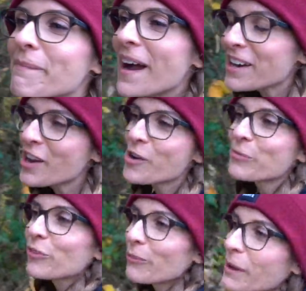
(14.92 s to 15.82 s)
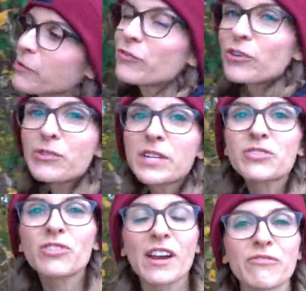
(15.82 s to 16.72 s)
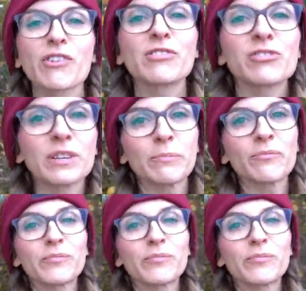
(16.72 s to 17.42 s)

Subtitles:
back home from our four-wheel drive road trip